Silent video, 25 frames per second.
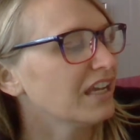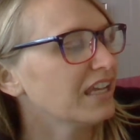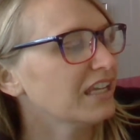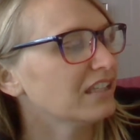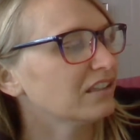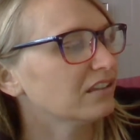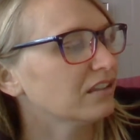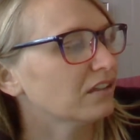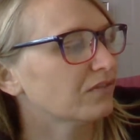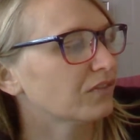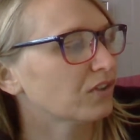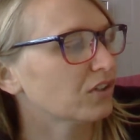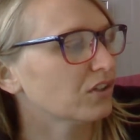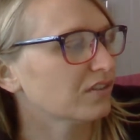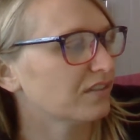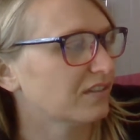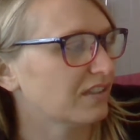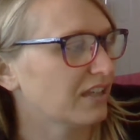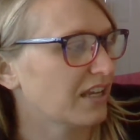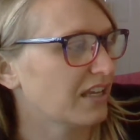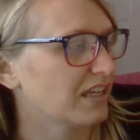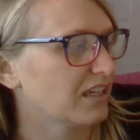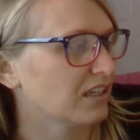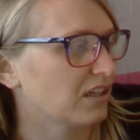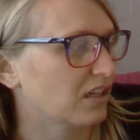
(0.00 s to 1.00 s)
Eat liver,
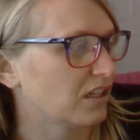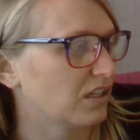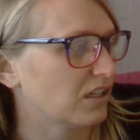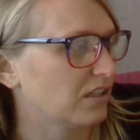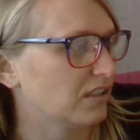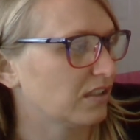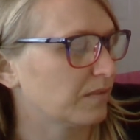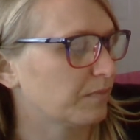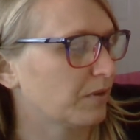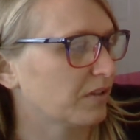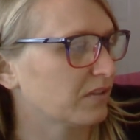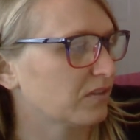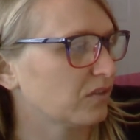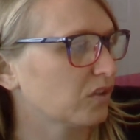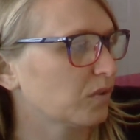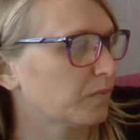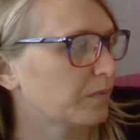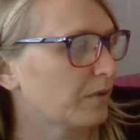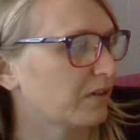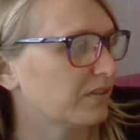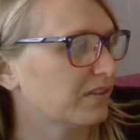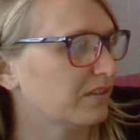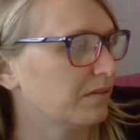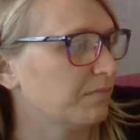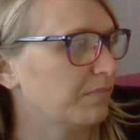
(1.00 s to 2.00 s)
steak, and onions, Brussels
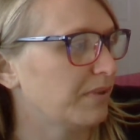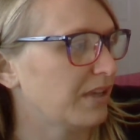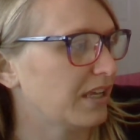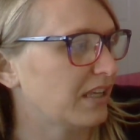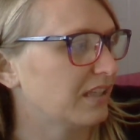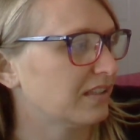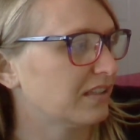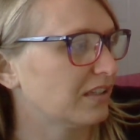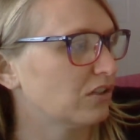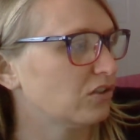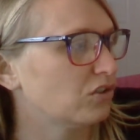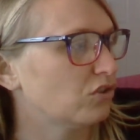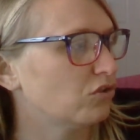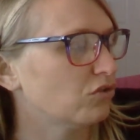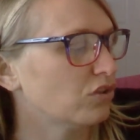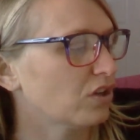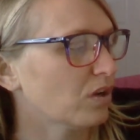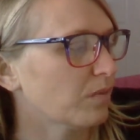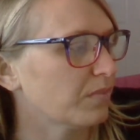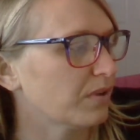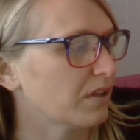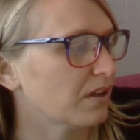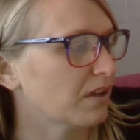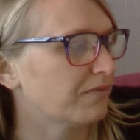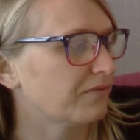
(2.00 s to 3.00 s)
sprouts, and peas. And do
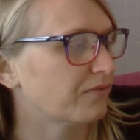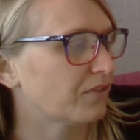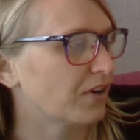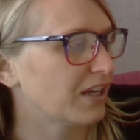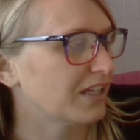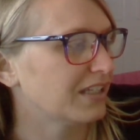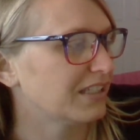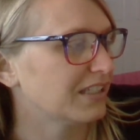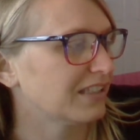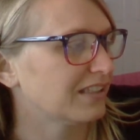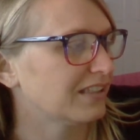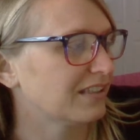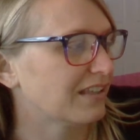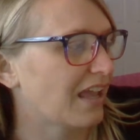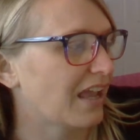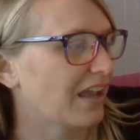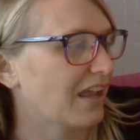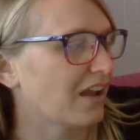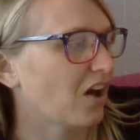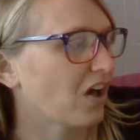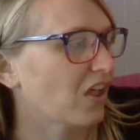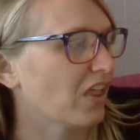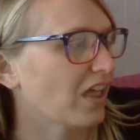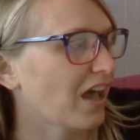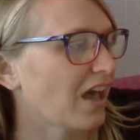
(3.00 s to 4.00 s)
not be afraid to
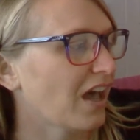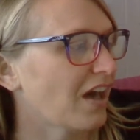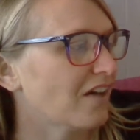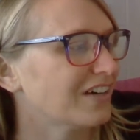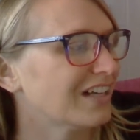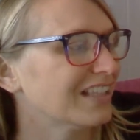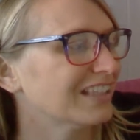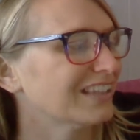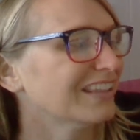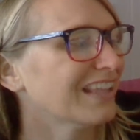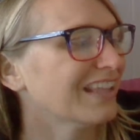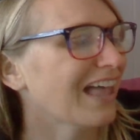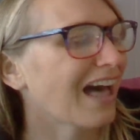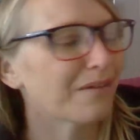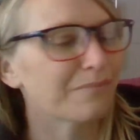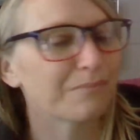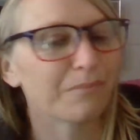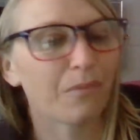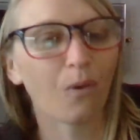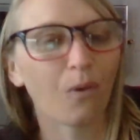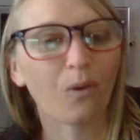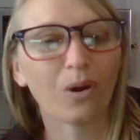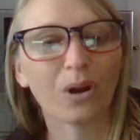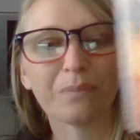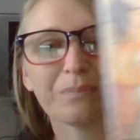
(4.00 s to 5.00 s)
say, I'll have a lot
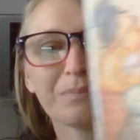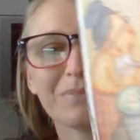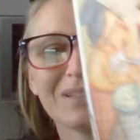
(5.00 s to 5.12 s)
more,